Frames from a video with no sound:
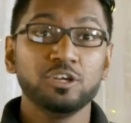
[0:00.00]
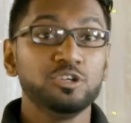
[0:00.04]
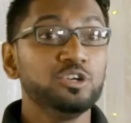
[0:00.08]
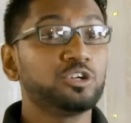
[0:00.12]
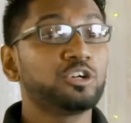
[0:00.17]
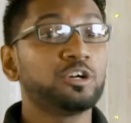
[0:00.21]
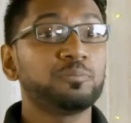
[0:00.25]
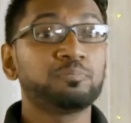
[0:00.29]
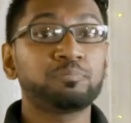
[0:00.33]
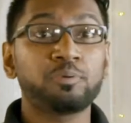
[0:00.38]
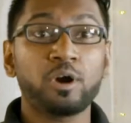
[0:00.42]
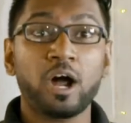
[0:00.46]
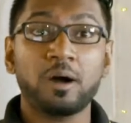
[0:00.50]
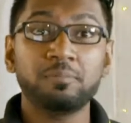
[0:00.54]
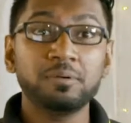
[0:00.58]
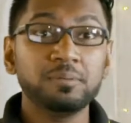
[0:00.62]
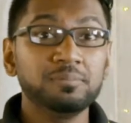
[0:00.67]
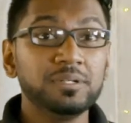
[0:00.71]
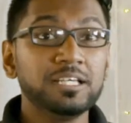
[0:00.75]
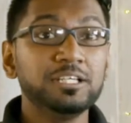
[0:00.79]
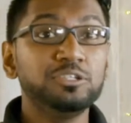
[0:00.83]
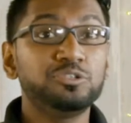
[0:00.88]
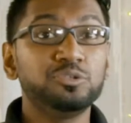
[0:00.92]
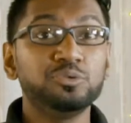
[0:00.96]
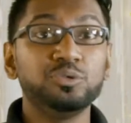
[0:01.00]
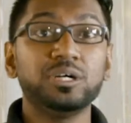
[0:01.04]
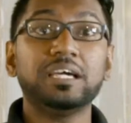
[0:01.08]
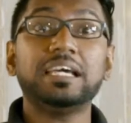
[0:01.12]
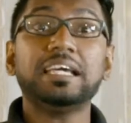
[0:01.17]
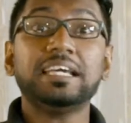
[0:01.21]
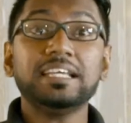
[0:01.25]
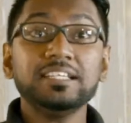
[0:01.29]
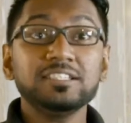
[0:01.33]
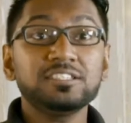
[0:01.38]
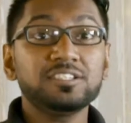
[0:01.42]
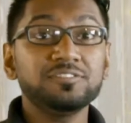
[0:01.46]
You could probably do
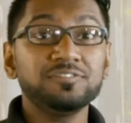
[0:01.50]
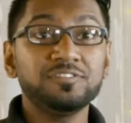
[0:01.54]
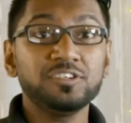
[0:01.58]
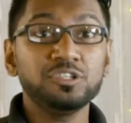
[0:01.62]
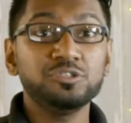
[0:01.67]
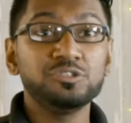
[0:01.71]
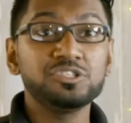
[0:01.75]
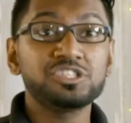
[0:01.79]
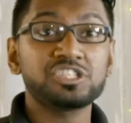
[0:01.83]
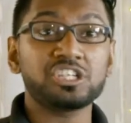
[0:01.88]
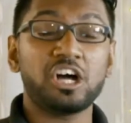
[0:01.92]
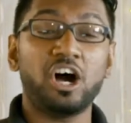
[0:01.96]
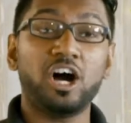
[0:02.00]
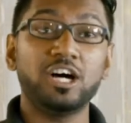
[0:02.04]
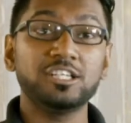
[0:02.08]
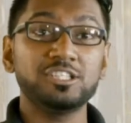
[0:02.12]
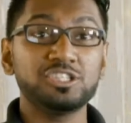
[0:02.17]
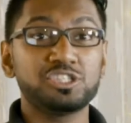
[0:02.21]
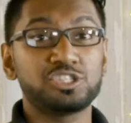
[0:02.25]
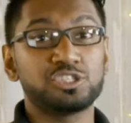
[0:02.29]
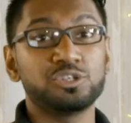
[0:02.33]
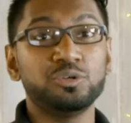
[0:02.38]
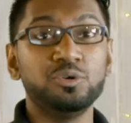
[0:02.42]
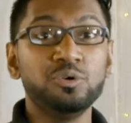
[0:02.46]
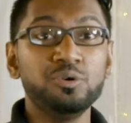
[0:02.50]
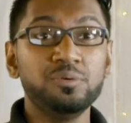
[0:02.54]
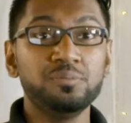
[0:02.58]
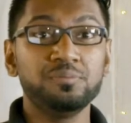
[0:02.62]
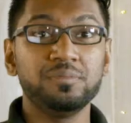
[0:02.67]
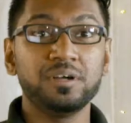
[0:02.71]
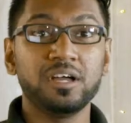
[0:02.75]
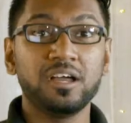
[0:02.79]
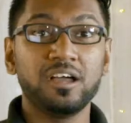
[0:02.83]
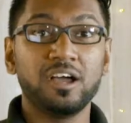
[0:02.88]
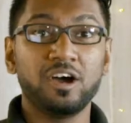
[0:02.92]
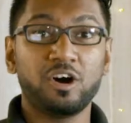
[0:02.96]
interviews on
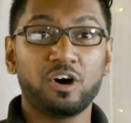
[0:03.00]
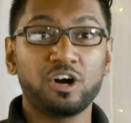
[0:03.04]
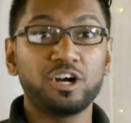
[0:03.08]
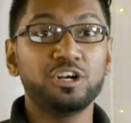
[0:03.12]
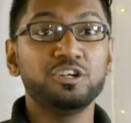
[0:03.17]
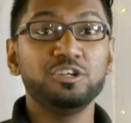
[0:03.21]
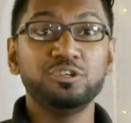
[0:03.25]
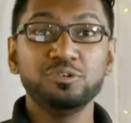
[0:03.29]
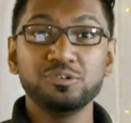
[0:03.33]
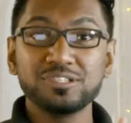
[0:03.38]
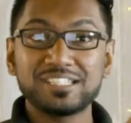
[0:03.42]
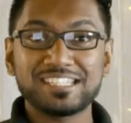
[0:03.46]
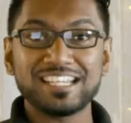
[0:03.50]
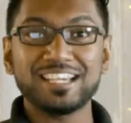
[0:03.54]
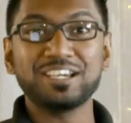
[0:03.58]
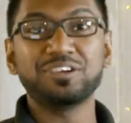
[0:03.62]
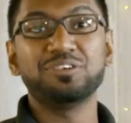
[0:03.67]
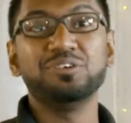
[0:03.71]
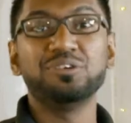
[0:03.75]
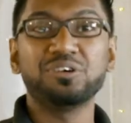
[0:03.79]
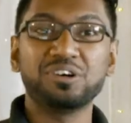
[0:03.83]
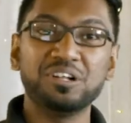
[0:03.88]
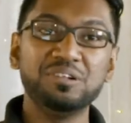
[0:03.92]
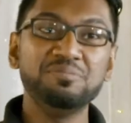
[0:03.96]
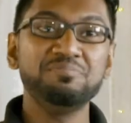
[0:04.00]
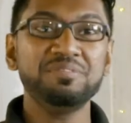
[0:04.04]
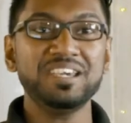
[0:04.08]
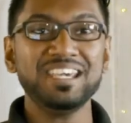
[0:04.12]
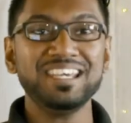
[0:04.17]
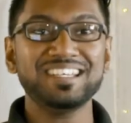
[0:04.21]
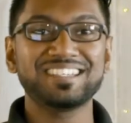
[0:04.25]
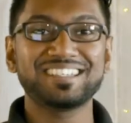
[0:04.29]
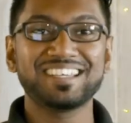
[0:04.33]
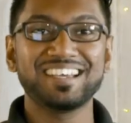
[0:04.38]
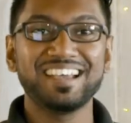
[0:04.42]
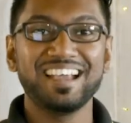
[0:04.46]
Zoom or using Google
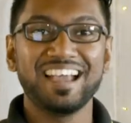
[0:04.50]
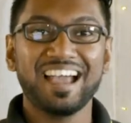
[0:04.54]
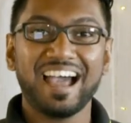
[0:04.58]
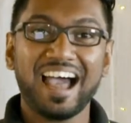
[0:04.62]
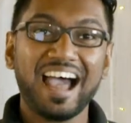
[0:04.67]
Meet.